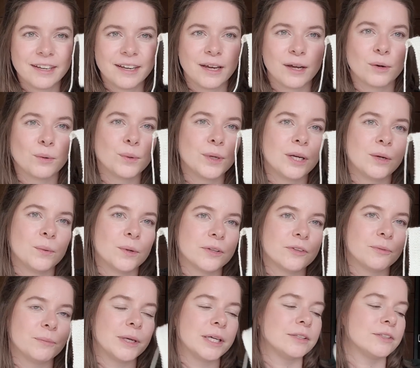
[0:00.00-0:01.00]
I really want
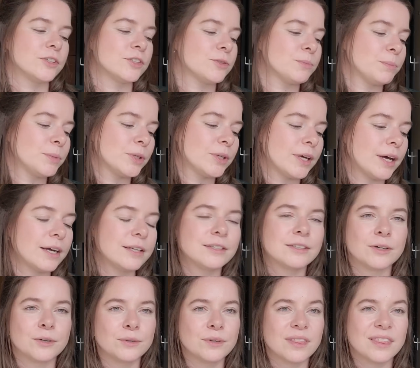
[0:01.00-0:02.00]
to make this, but I
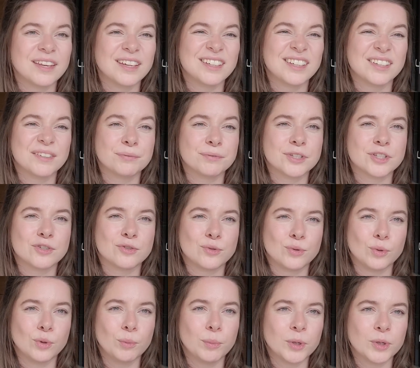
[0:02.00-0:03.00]
don't think if it's
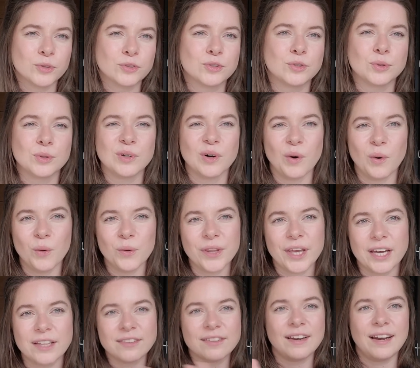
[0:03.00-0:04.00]
doable to do all
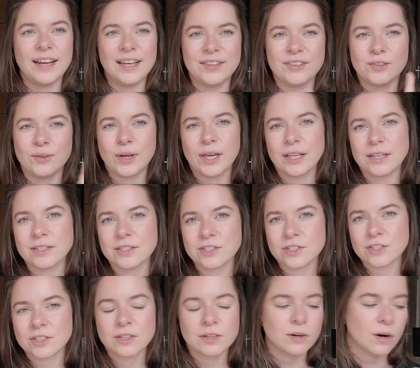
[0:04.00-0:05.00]
that, the Lento and the
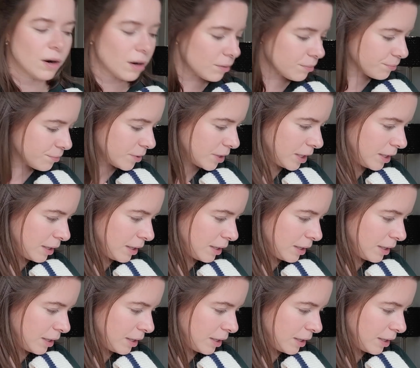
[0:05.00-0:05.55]
scarf,